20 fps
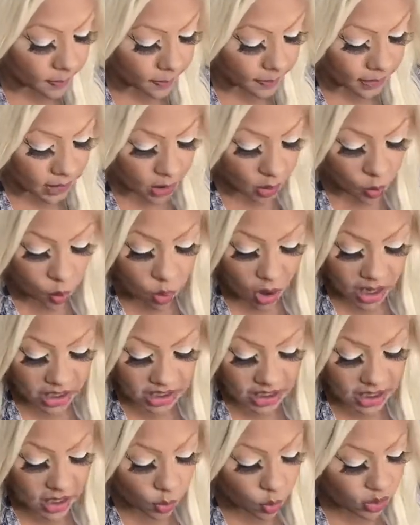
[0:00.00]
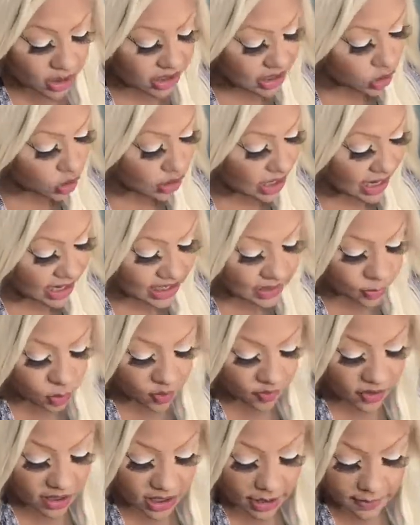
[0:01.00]
What uh, what's their next move
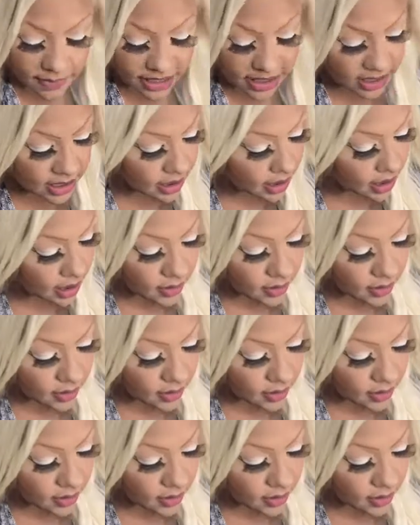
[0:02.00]
gonna be?